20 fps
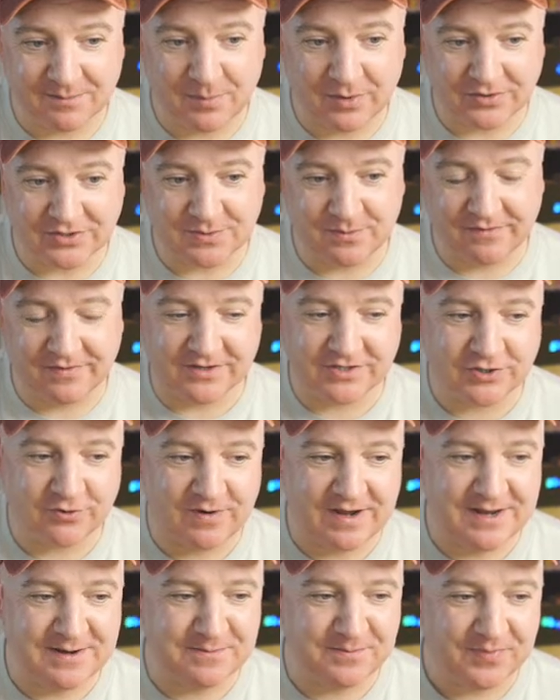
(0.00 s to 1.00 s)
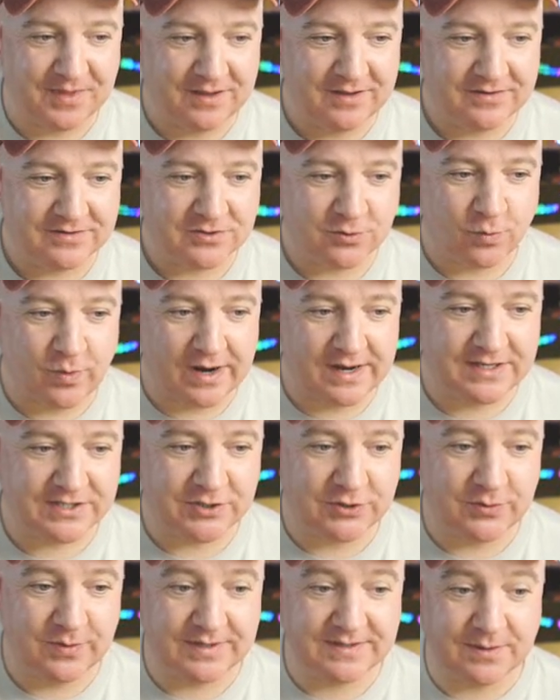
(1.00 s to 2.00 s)
bottom of the screen. So
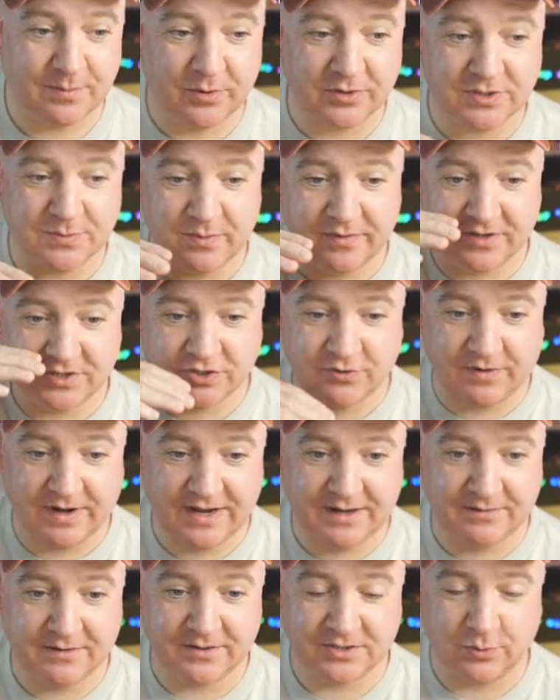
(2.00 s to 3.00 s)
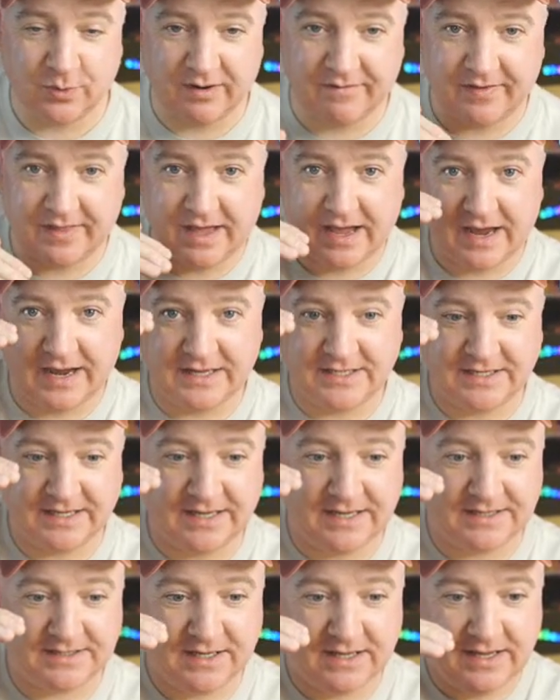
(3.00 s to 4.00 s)
y2 is the bottom of the screen. So whatever the height
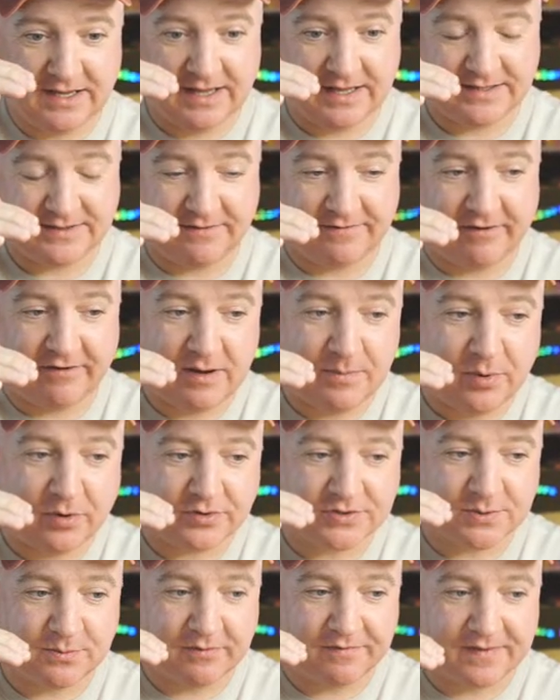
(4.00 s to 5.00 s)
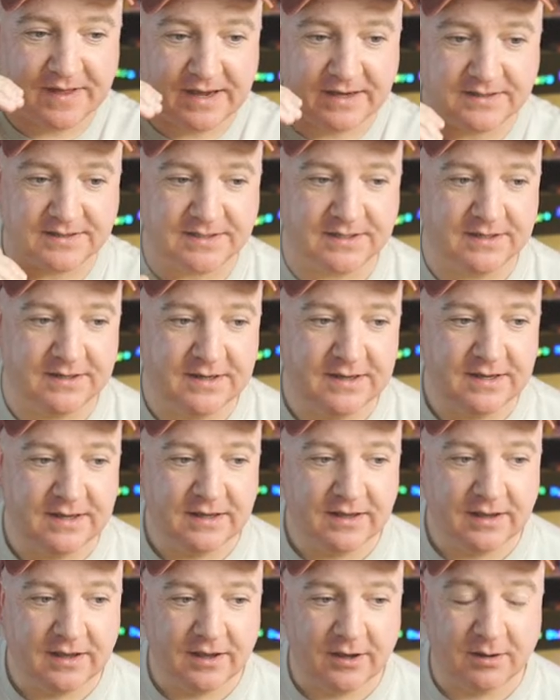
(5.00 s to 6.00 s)
is, it's the very bottom of that.
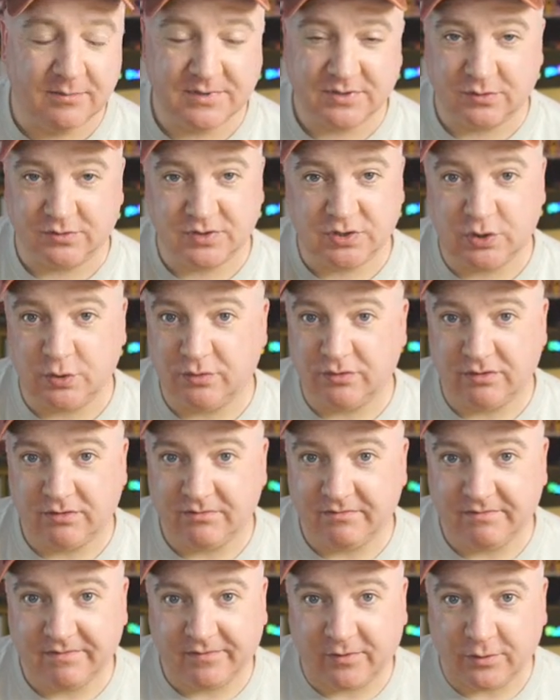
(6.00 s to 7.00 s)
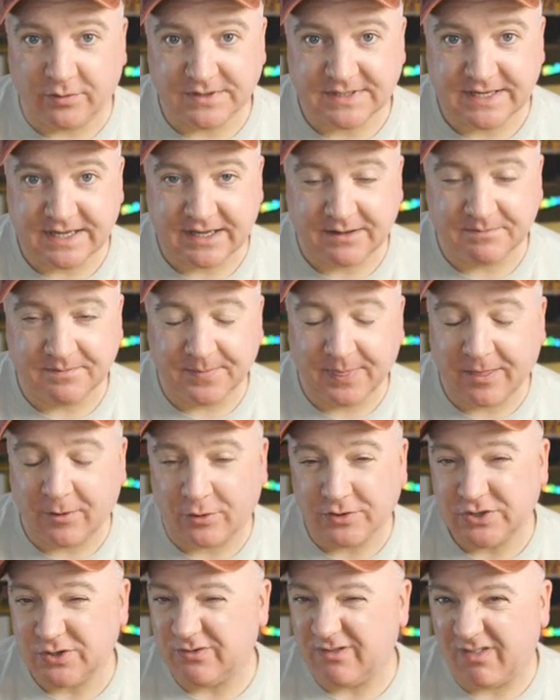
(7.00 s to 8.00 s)
Um, so 240
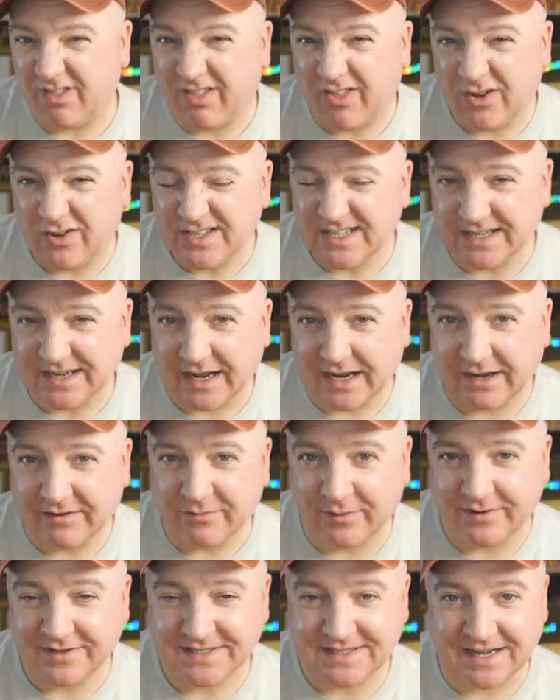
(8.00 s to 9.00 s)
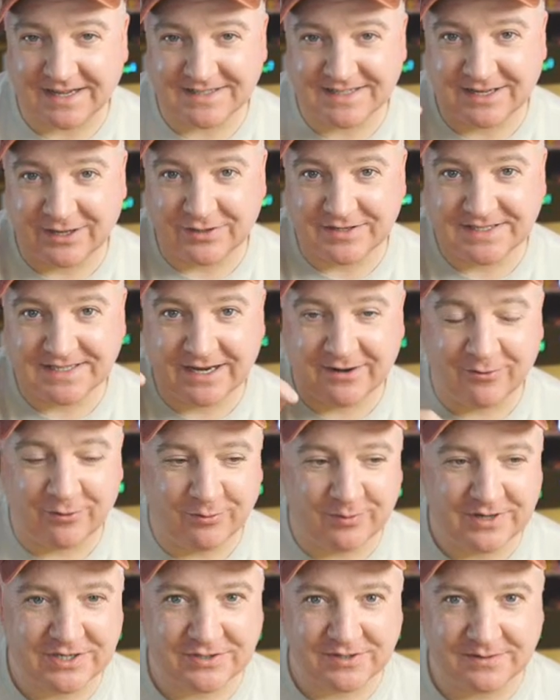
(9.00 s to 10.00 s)
or 239 if we're starting at
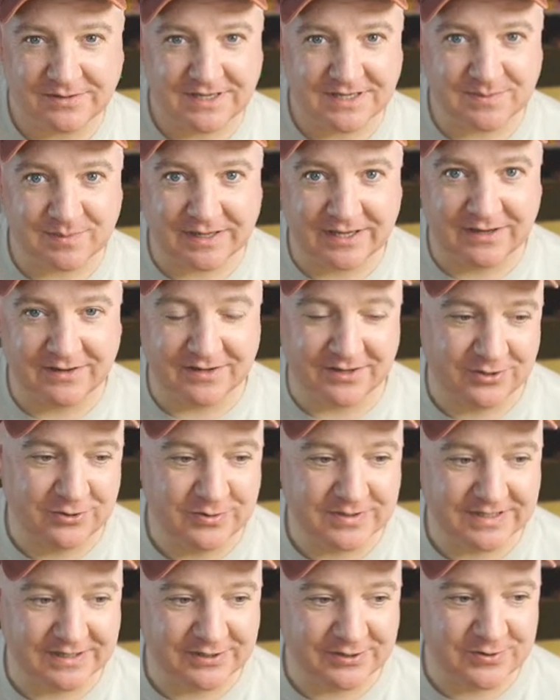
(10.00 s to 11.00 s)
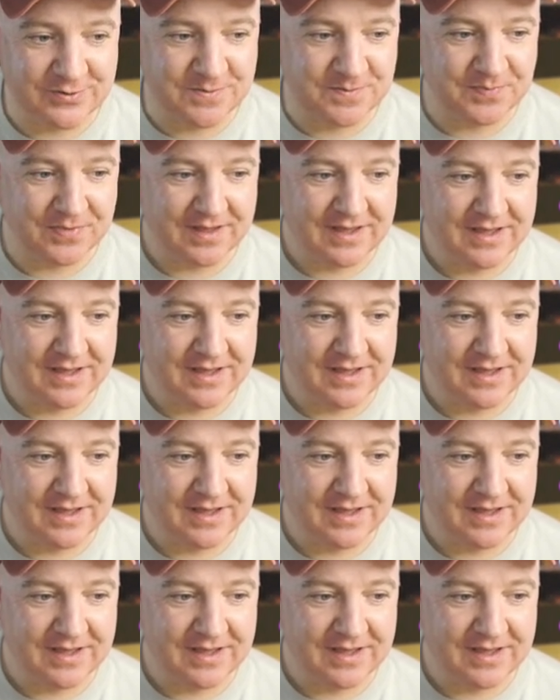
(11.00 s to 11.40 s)
zero, which display usually do